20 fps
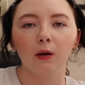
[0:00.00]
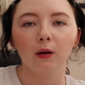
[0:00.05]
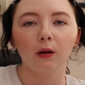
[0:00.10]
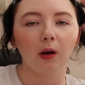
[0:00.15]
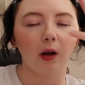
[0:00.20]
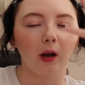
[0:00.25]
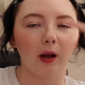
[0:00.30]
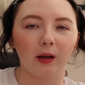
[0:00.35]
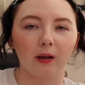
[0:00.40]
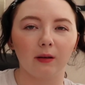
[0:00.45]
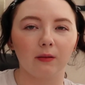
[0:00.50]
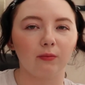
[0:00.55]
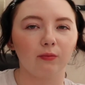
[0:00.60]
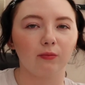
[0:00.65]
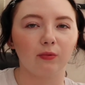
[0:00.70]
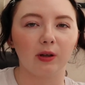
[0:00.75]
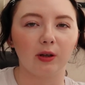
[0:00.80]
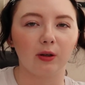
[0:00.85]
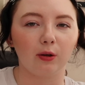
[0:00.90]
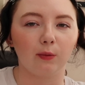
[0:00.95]
like
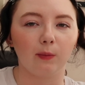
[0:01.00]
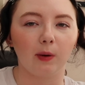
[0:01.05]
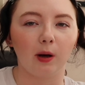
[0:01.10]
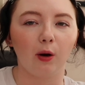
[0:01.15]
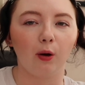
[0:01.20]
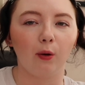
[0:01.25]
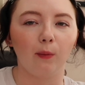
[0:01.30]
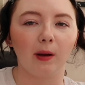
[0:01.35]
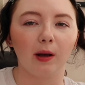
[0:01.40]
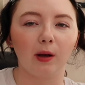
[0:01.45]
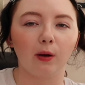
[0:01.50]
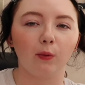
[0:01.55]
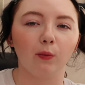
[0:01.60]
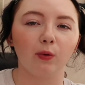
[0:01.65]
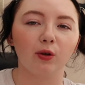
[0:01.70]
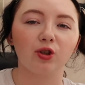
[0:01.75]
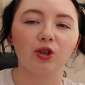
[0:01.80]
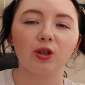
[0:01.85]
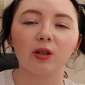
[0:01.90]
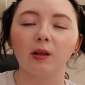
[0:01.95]
redo my whole makeup,
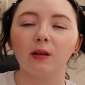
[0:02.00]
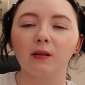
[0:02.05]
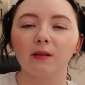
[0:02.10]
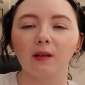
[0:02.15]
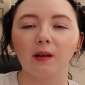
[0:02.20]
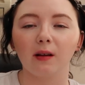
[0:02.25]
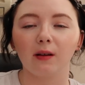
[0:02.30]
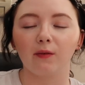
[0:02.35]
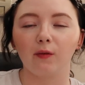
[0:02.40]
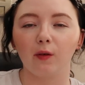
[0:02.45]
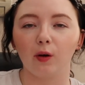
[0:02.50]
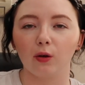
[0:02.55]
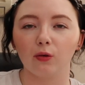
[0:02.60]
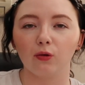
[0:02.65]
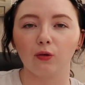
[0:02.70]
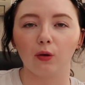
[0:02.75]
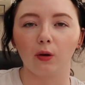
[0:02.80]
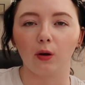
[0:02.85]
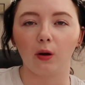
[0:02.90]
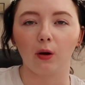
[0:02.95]
which can take far
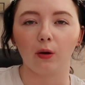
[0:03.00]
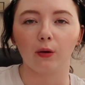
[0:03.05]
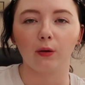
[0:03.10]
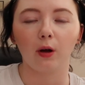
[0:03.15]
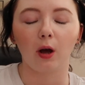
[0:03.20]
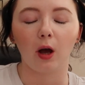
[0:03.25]
too long.